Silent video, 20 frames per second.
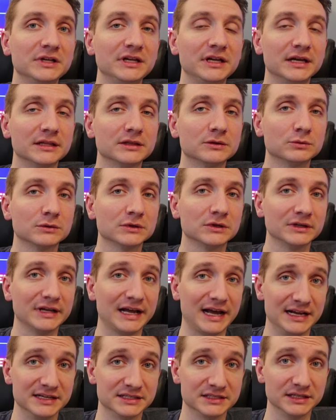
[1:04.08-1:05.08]
looking at the
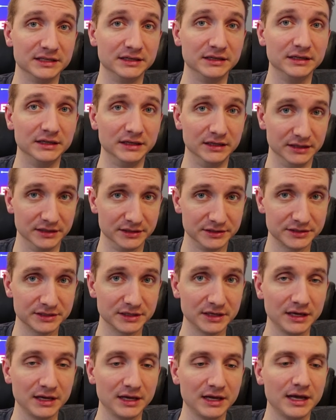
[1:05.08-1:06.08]
world as it
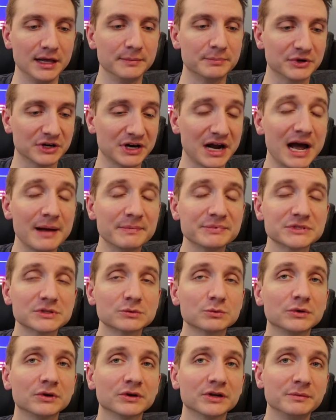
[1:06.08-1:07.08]
is. And perhaps
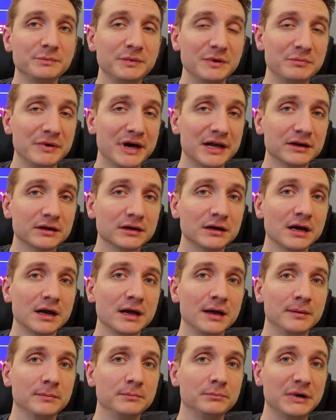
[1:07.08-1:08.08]
the world could be better,
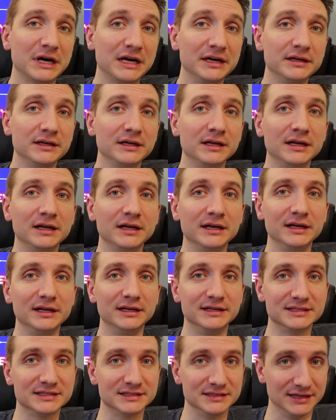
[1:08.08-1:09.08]
but
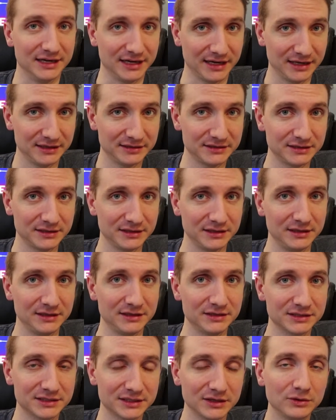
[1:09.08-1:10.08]
it's not.
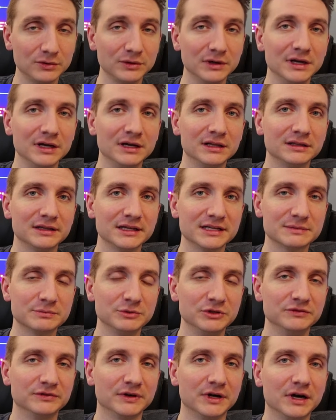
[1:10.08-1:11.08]
So
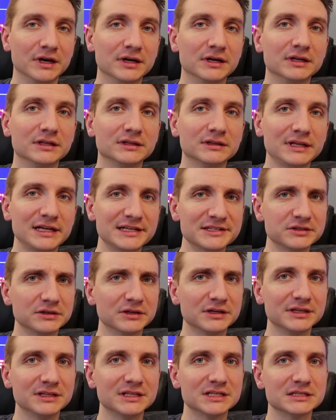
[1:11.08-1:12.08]
let's move on. Let's
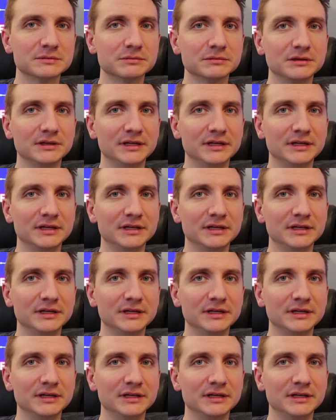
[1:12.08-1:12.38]
look at this